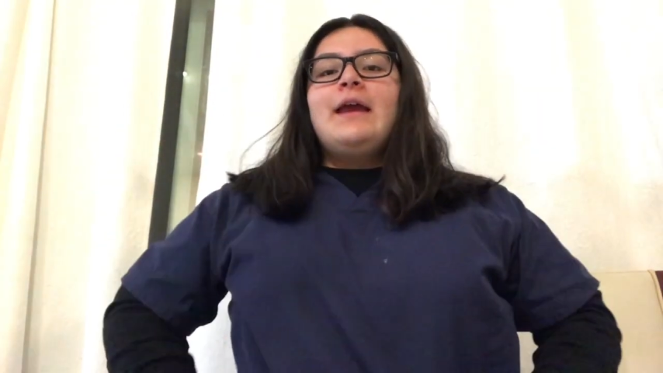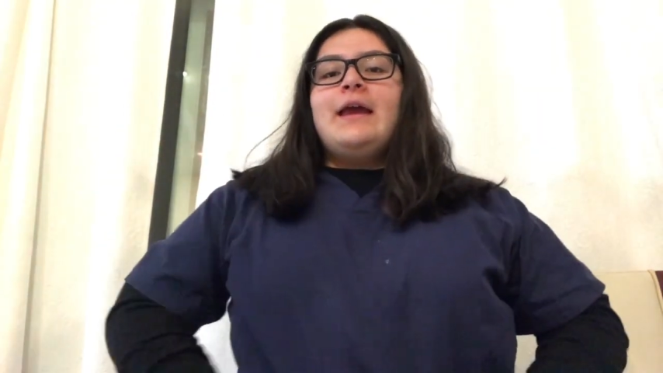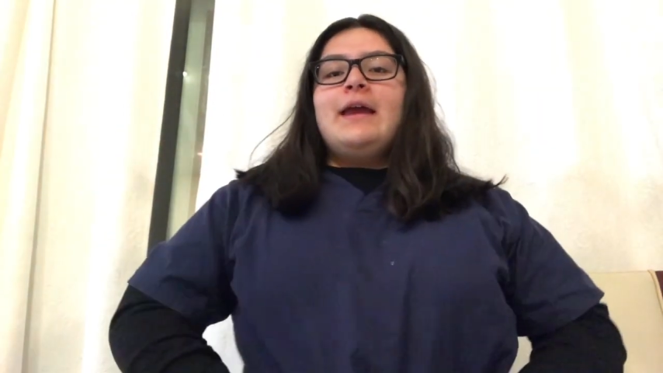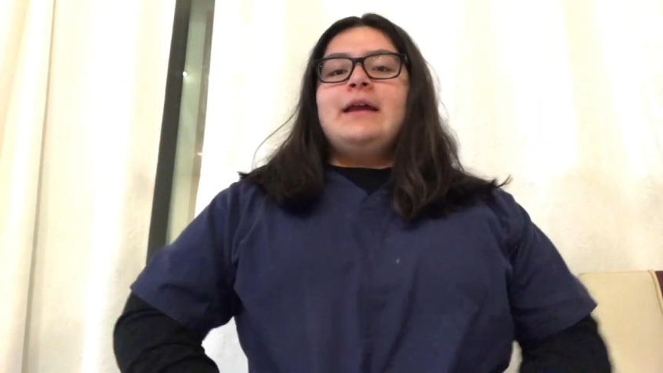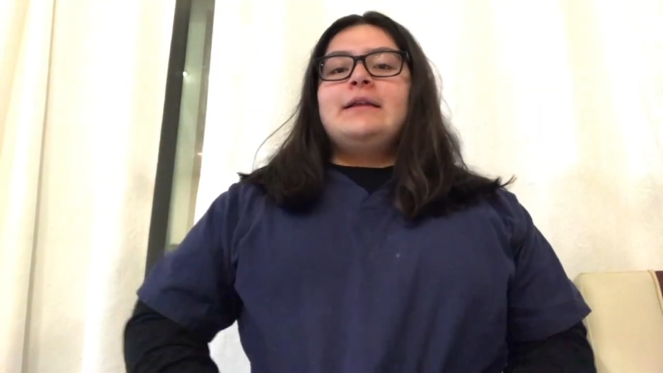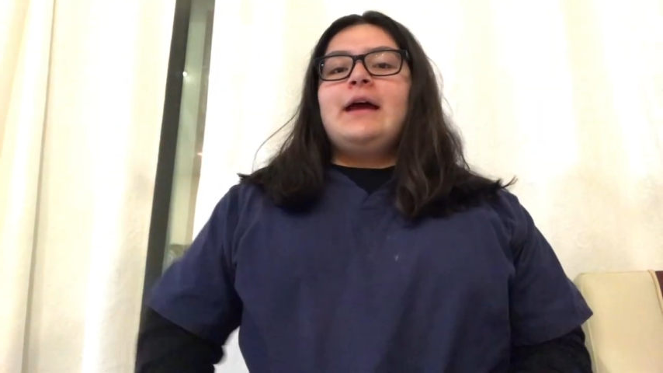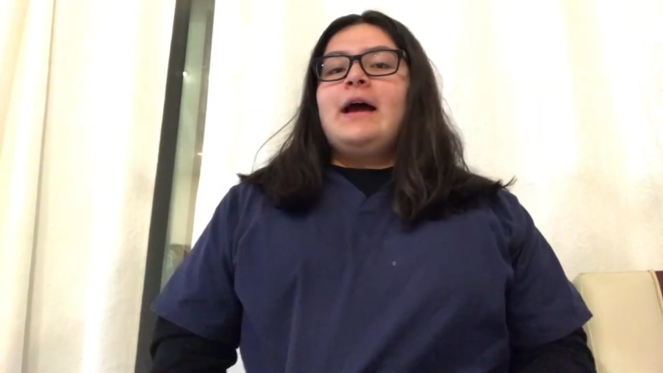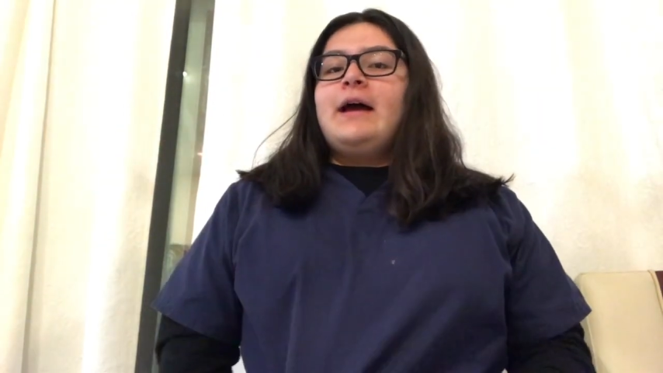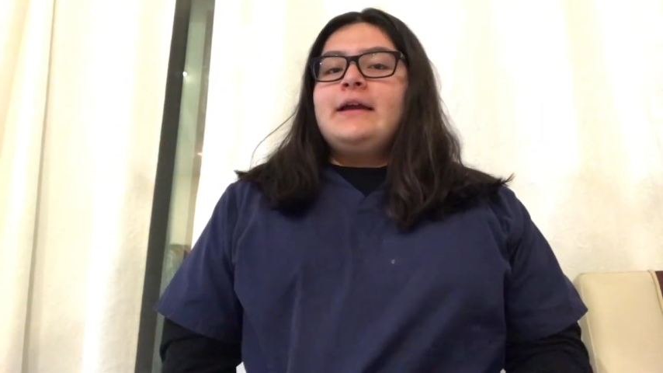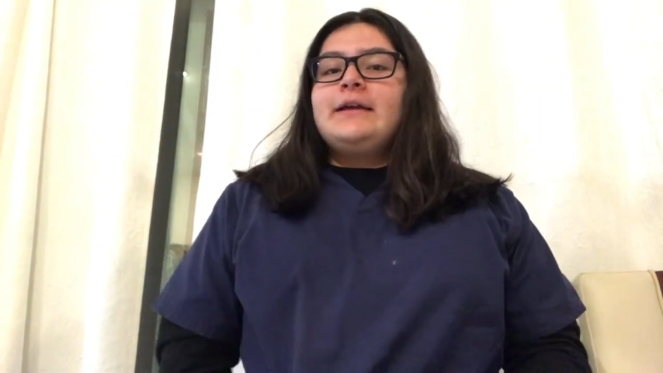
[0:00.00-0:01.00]
and
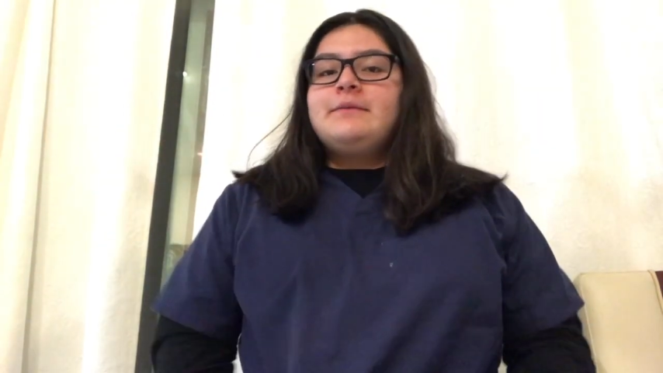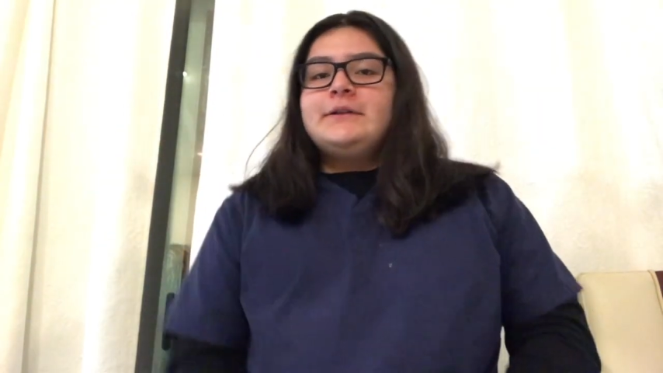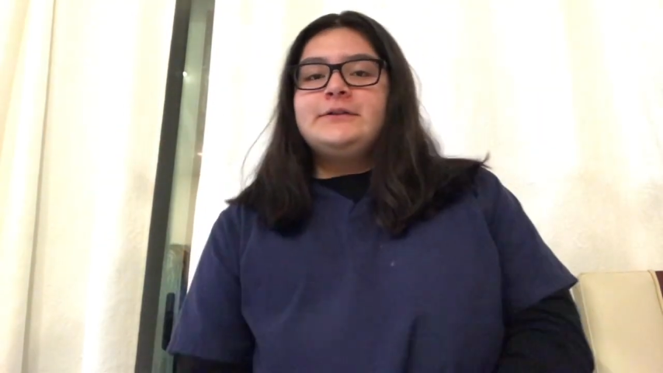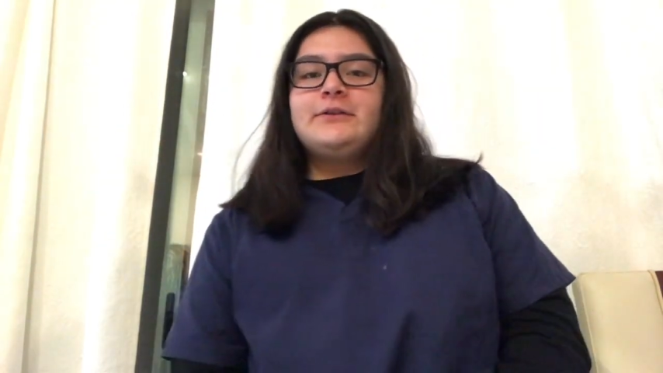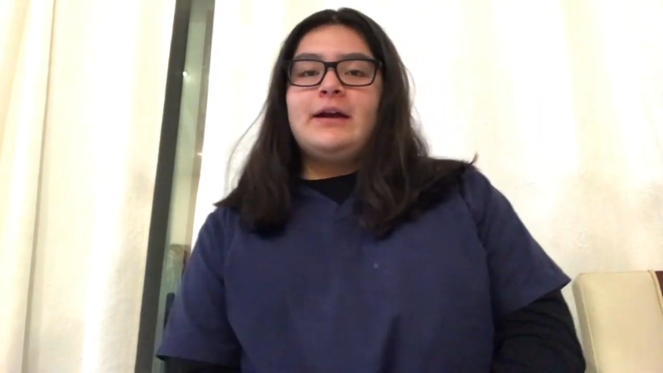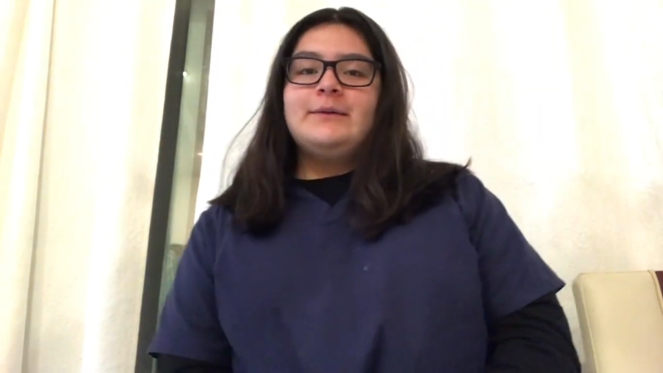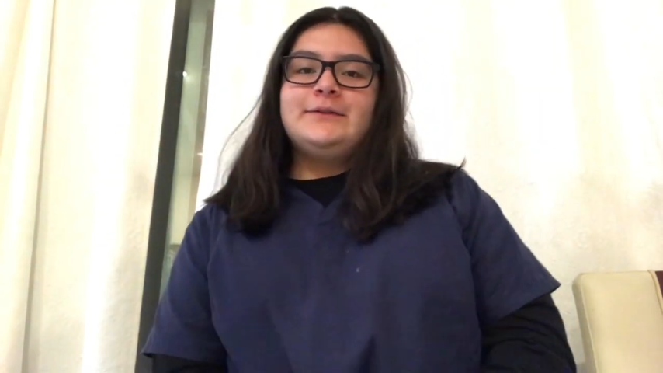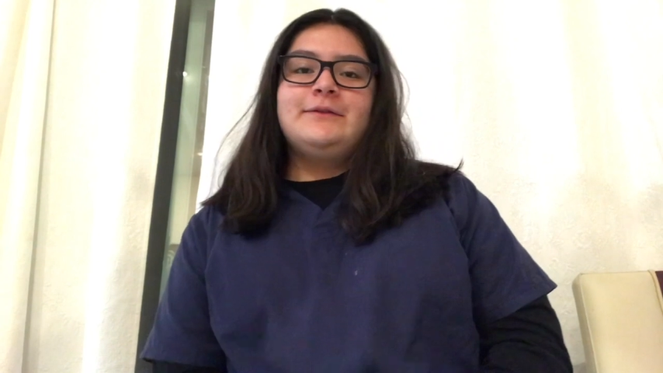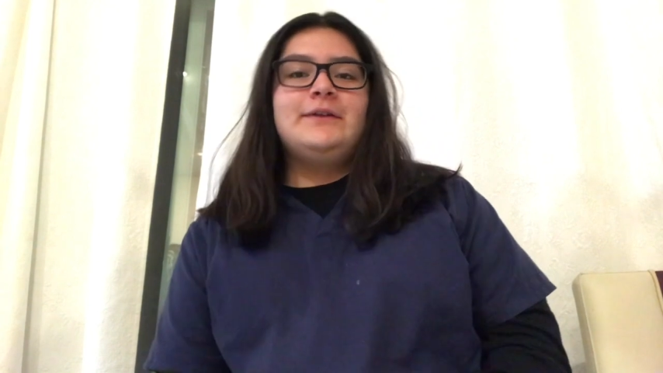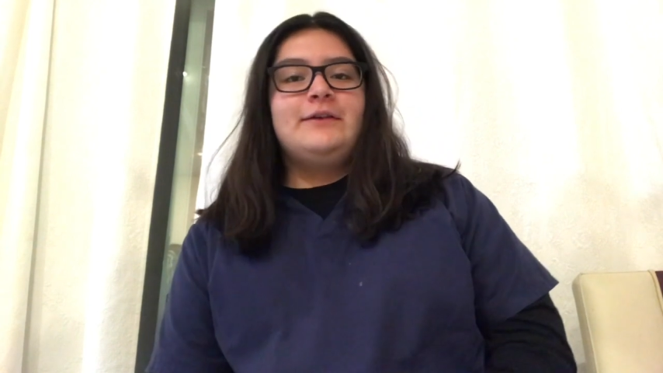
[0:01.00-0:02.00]
I can be described
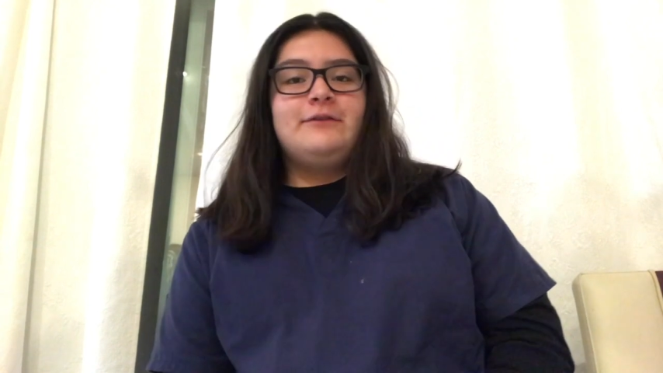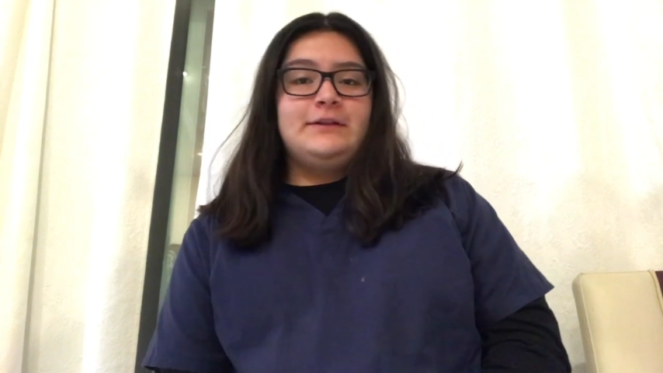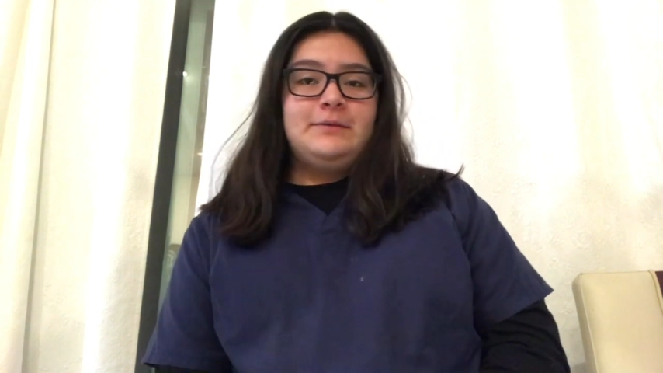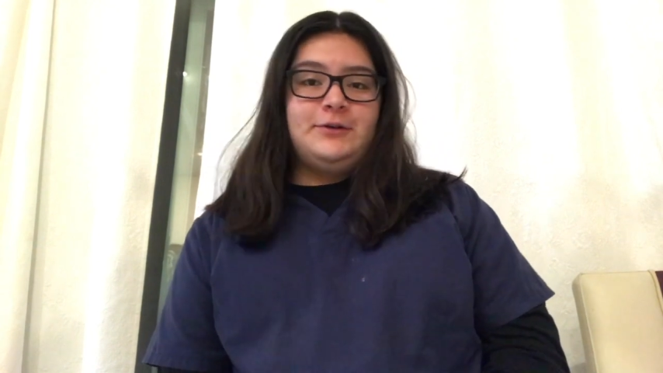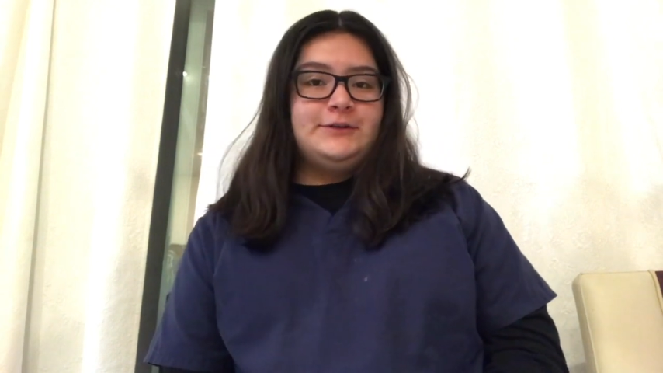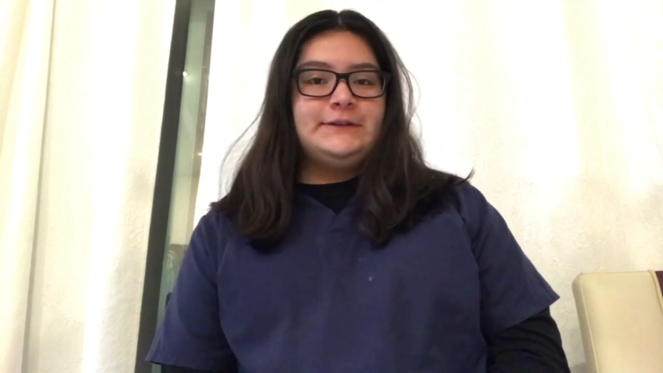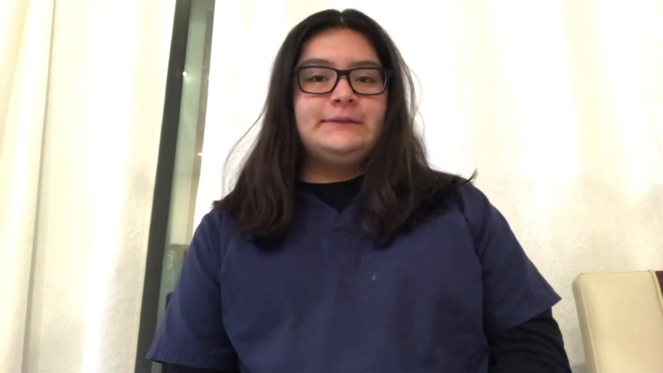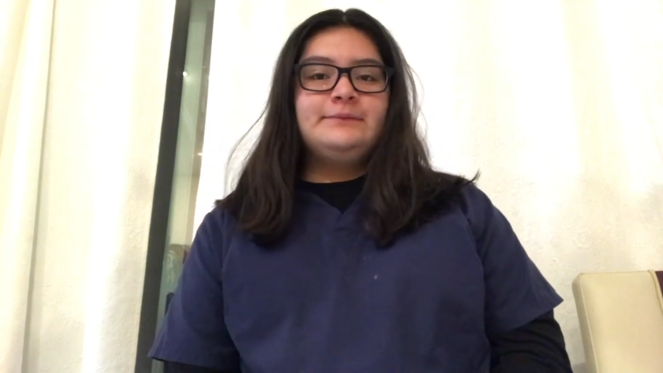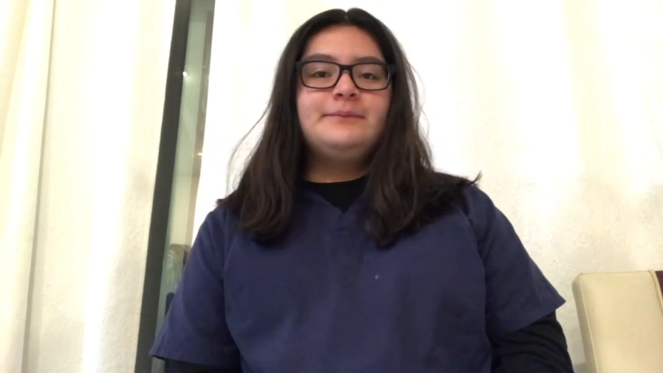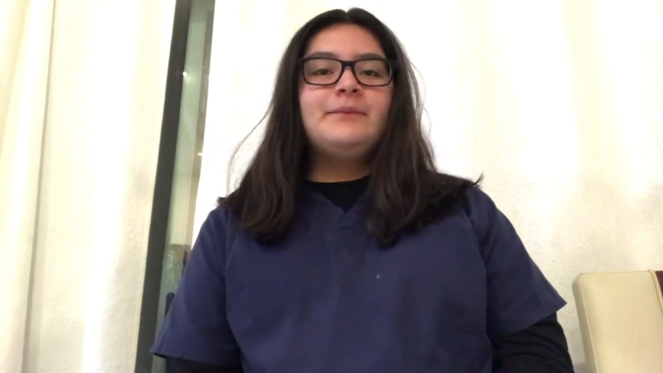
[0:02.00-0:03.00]
as a very friendly
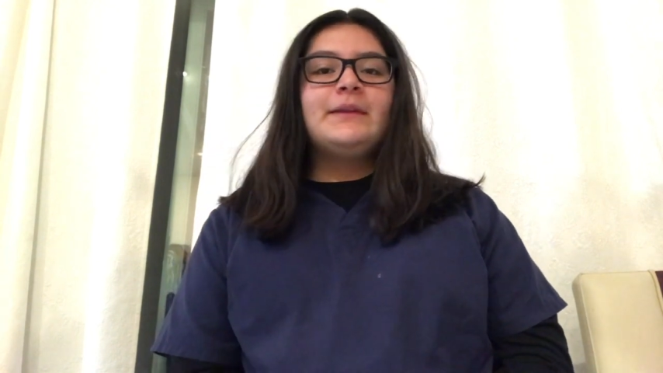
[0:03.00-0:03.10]
person.